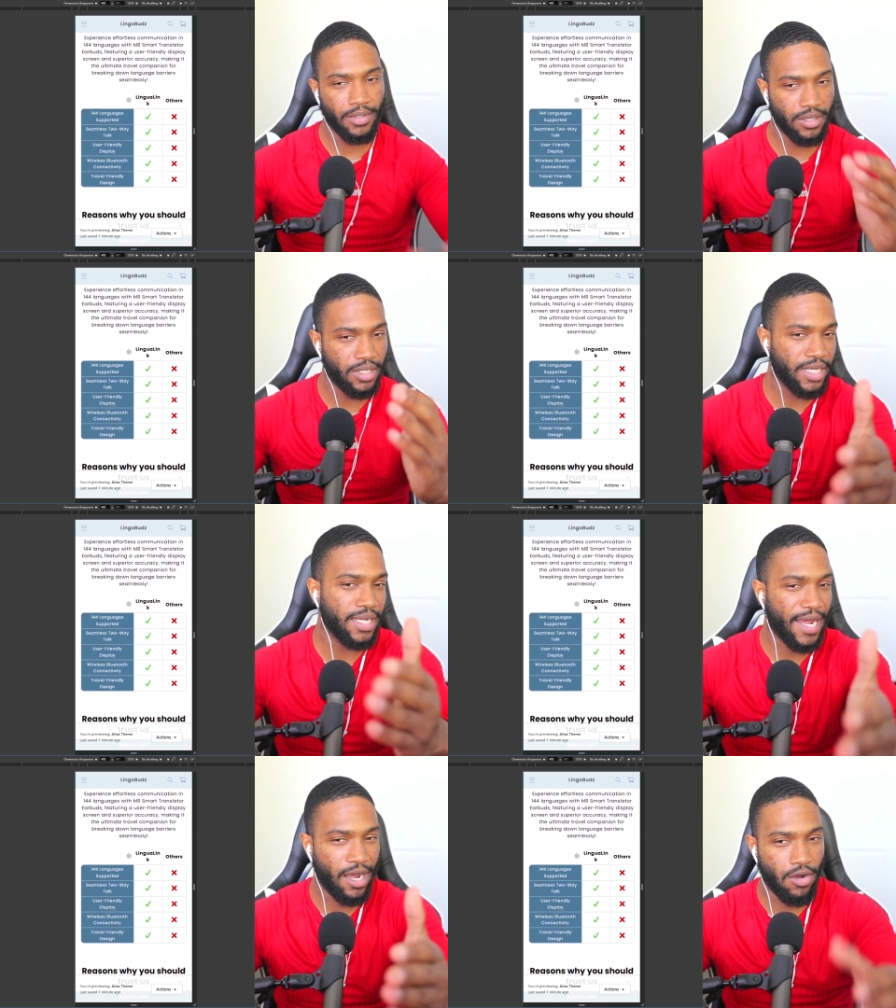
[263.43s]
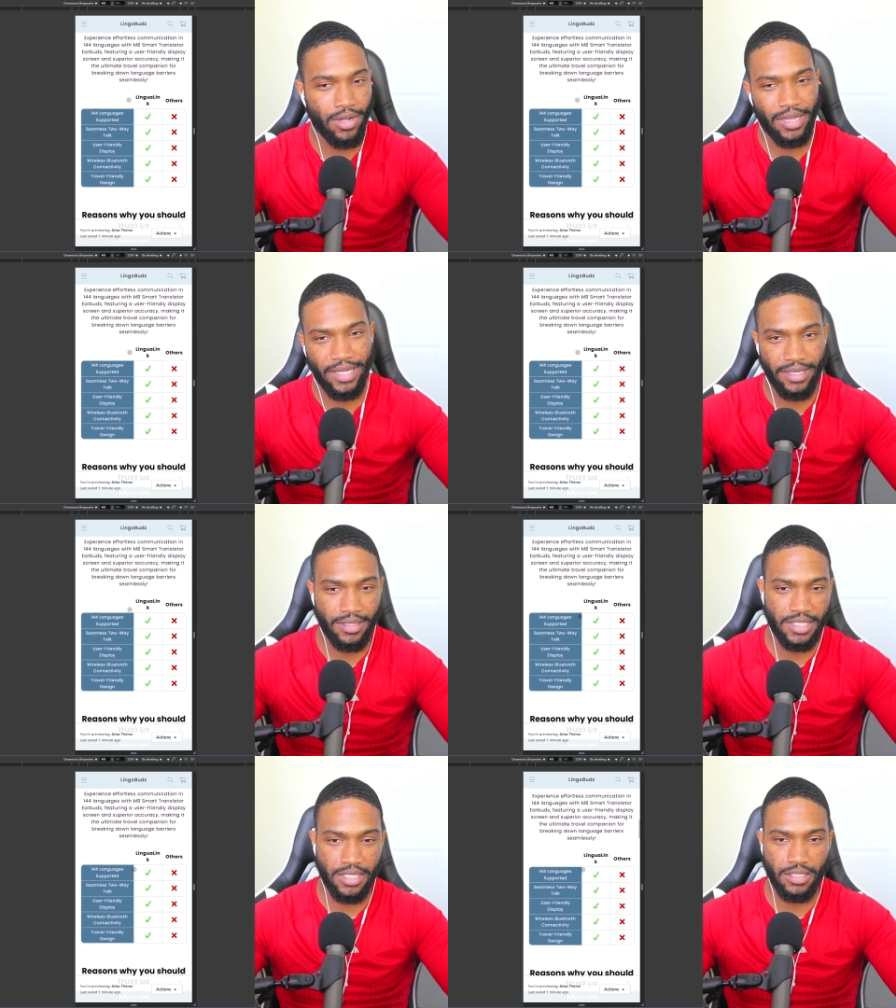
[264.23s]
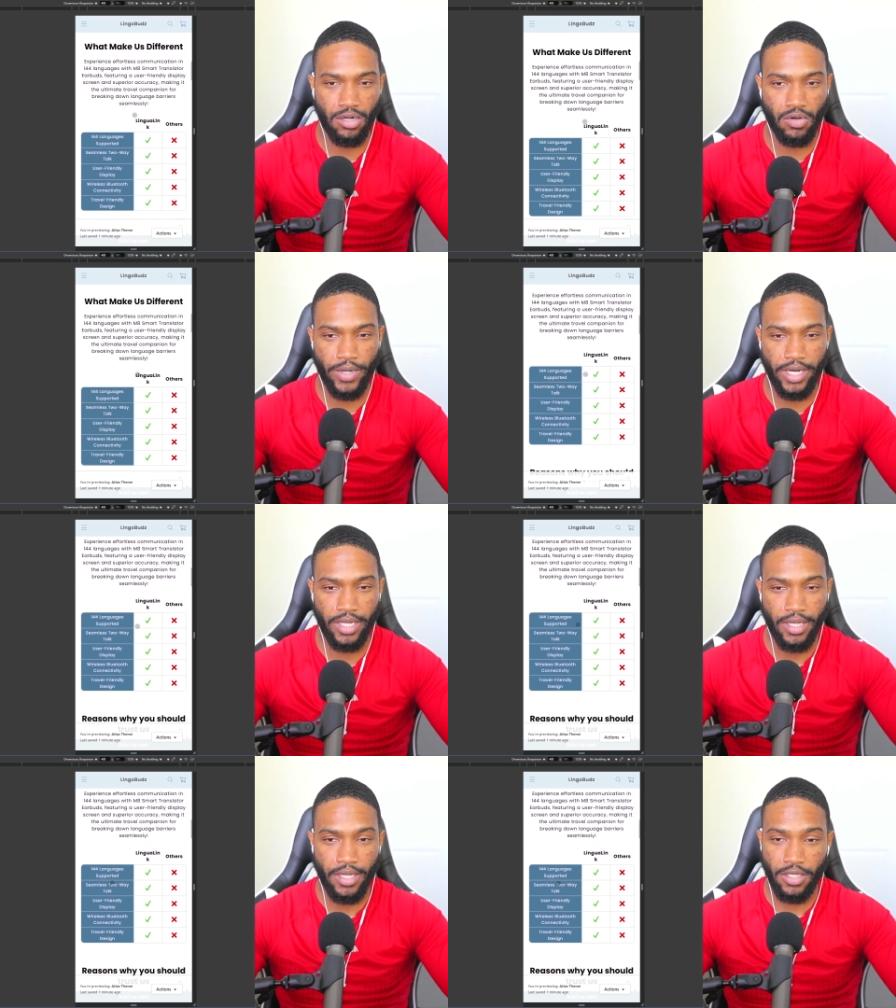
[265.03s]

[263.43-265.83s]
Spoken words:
Look at how clean this is already.